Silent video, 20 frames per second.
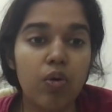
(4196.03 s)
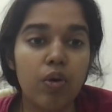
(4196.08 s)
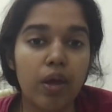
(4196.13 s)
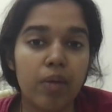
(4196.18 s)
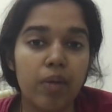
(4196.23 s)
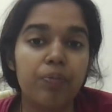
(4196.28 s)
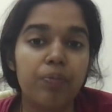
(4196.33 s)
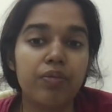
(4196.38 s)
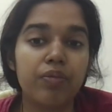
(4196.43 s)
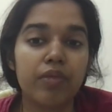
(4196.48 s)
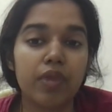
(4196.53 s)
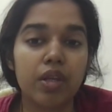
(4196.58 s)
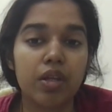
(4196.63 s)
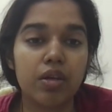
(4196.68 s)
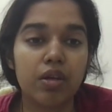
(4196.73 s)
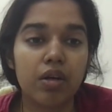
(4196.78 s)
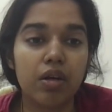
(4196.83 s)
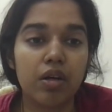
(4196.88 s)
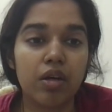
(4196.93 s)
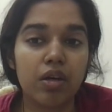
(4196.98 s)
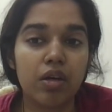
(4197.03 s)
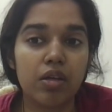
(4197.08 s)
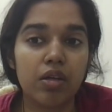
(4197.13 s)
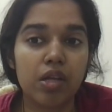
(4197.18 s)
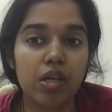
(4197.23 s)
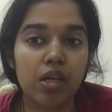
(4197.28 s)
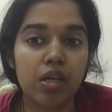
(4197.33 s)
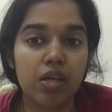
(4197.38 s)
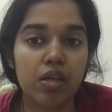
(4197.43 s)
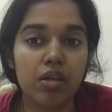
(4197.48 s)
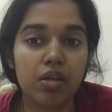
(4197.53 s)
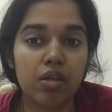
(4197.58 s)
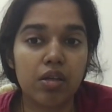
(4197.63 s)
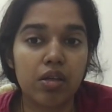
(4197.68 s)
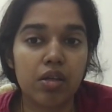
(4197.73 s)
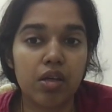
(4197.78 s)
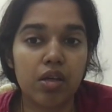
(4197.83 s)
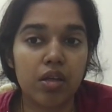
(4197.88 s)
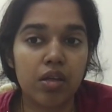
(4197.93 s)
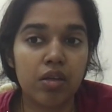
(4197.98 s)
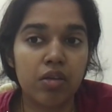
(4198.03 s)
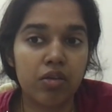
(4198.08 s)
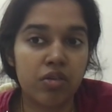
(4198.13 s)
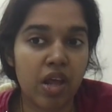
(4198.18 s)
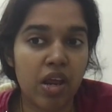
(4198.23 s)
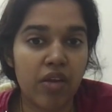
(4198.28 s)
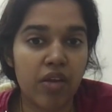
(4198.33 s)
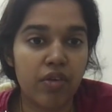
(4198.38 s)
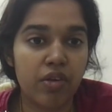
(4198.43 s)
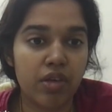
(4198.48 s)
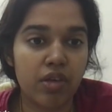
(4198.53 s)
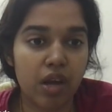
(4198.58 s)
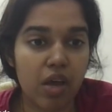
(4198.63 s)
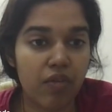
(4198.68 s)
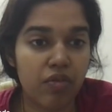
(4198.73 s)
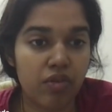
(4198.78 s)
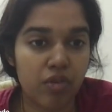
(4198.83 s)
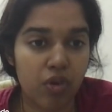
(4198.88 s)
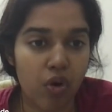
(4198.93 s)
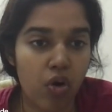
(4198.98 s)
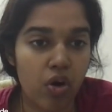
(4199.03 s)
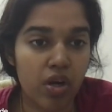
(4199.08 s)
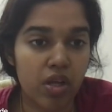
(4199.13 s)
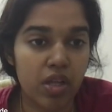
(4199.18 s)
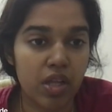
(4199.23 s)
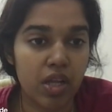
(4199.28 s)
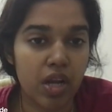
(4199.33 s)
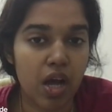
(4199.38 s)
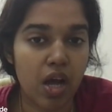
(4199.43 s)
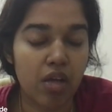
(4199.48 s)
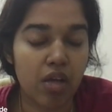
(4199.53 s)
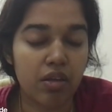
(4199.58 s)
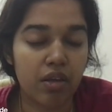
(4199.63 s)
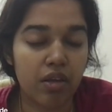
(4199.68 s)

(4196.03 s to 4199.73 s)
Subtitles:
Okay. Like this derivation I've solved in the